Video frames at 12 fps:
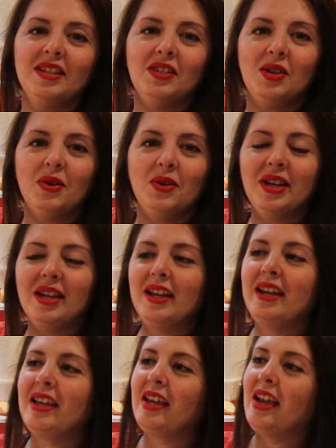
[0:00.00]
So
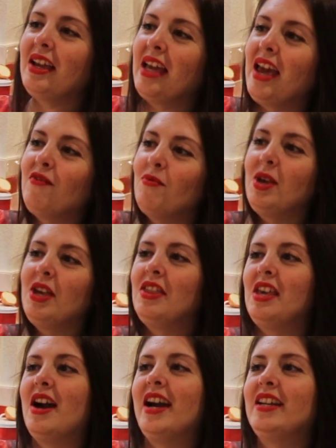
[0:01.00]
it gave me
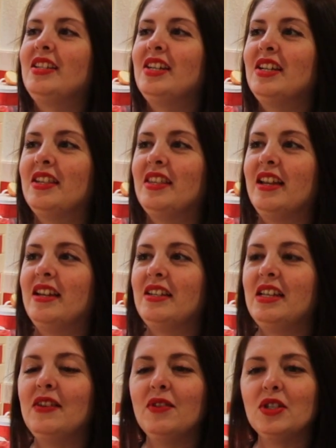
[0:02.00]
the idea that
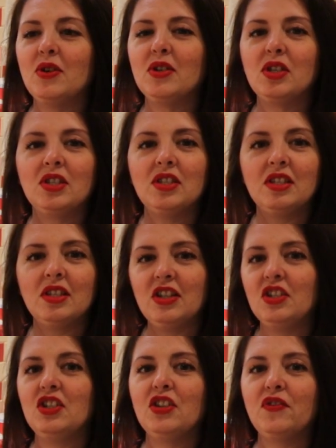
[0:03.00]
even though it's
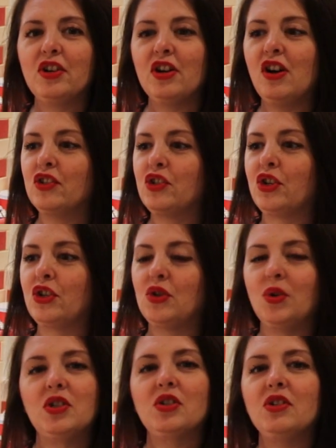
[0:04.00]
such a different culture,
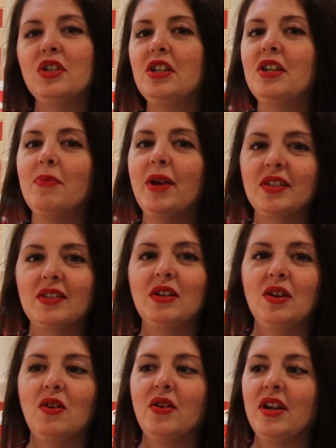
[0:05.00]
Switzerland and
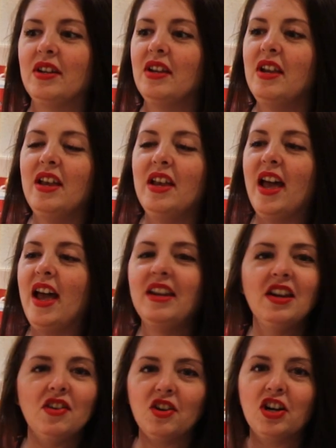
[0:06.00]
Mexico and
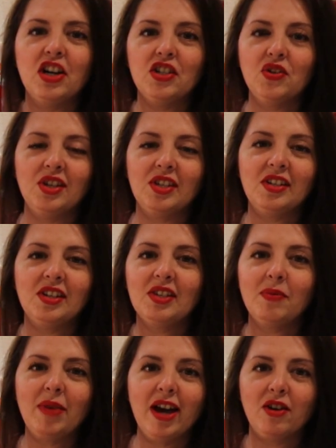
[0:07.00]
any other countries, it
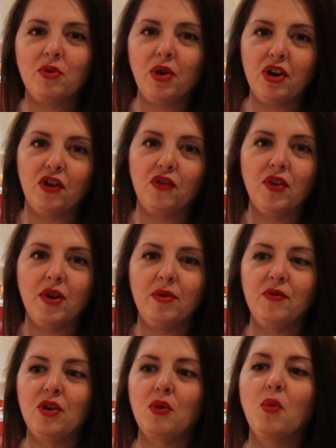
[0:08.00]
doesn't matter where you're from.
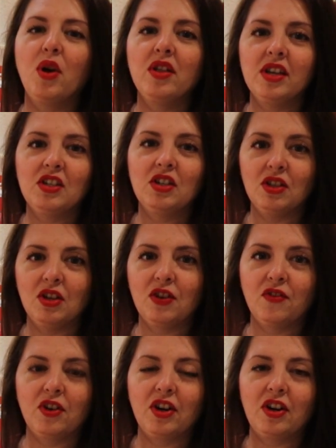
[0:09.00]
If you're willing to look
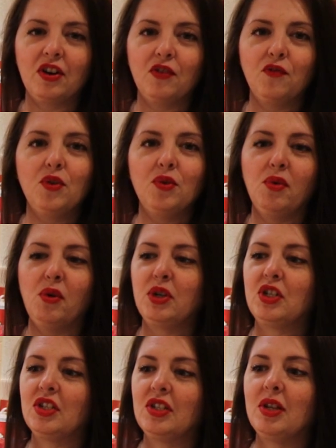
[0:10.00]
for food
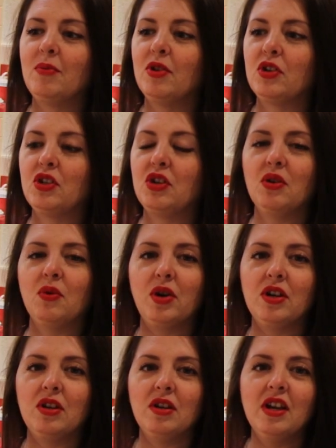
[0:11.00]
which is similar to the
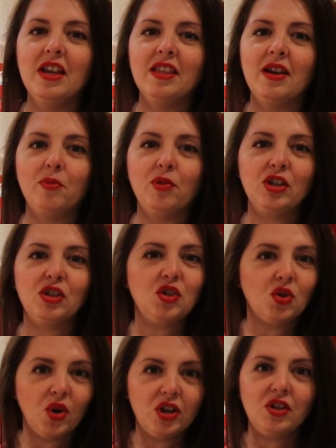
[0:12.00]
one that brings
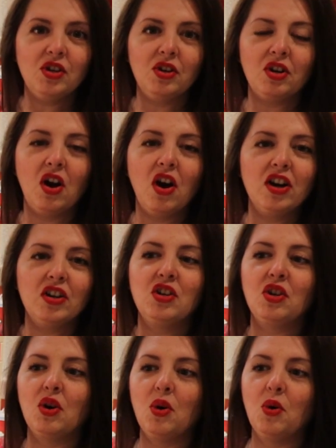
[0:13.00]
joy to your heart, to
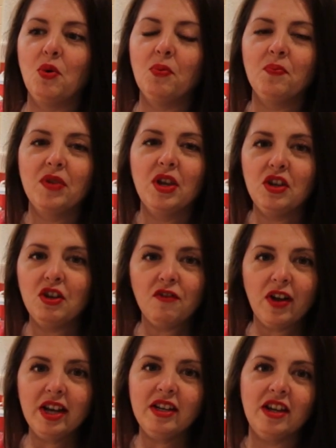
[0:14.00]
your home, you'll
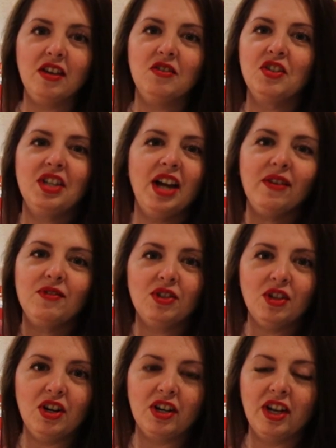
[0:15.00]
find it. You just have to
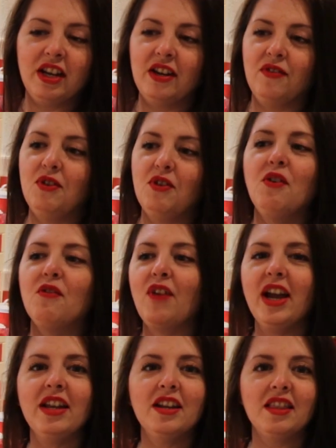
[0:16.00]
look. And if you don't
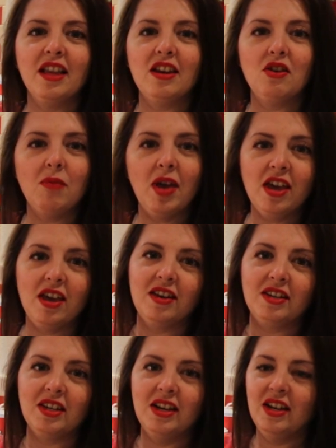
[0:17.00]
find it, then you make
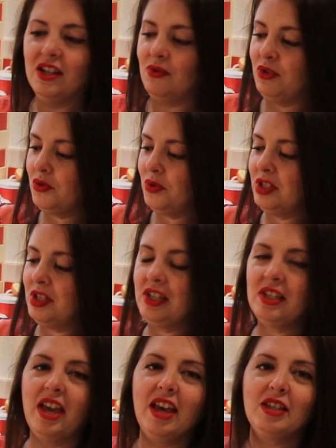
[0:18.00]
it, which was
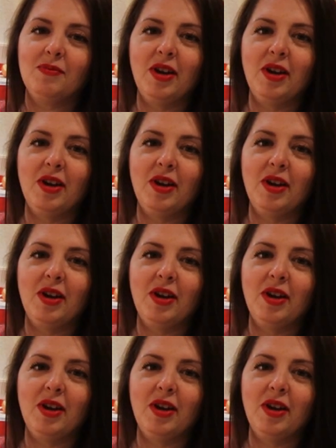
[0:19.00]
this case.